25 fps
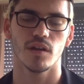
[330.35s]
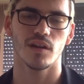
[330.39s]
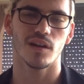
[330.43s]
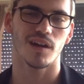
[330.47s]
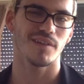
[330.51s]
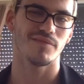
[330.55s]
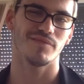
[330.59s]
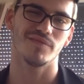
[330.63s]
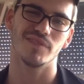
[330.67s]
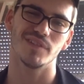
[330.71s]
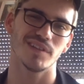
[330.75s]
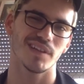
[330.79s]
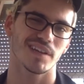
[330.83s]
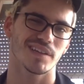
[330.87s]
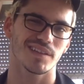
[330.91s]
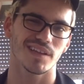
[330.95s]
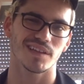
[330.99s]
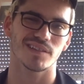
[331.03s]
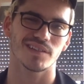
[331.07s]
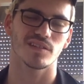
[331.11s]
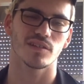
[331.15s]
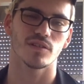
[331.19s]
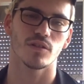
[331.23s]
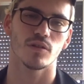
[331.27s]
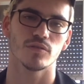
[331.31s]
I feel like that's
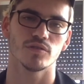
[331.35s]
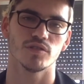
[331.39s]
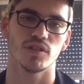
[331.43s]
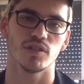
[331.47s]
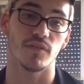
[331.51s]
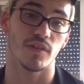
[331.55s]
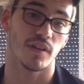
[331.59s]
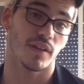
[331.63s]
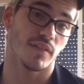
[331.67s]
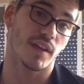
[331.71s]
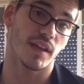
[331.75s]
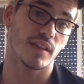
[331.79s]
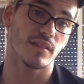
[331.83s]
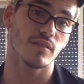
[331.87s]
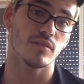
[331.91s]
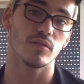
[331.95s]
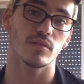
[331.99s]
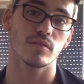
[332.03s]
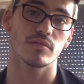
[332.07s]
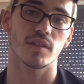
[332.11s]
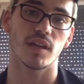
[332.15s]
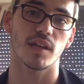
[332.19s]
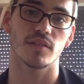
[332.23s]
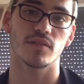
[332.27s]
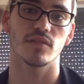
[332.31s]
the longevity, and
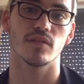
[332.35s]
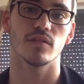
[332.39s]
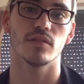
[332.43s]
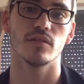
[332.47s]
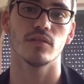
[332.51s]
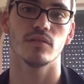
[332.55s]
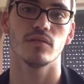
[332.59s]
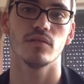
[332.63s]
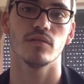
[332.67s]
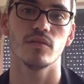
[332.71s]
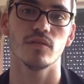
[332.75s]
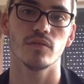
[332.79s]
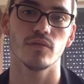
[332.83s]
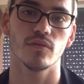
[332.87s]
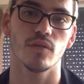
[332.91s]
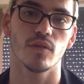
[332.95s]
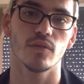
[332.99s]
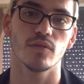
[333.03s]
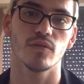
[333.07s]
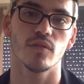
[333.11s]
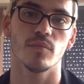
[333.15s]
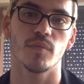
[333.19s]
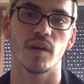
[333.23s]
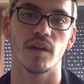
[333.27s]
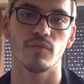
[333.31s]
those
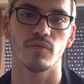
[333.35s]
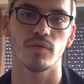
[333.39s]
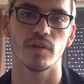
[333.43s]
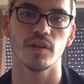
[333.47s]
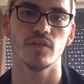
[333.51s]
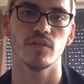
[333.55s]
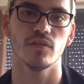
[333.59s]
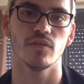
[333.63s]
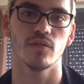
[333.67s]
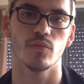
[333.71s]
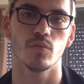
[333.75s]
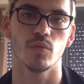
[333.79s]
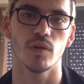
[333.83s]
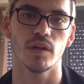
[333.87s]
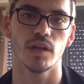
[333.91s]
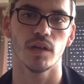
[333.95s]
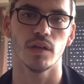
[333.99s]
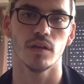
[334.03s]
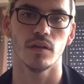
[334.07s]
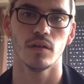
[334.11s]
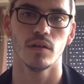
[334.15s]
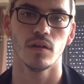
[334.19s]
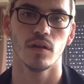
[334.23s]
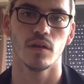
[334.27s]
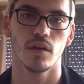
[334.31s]
are the main reasons we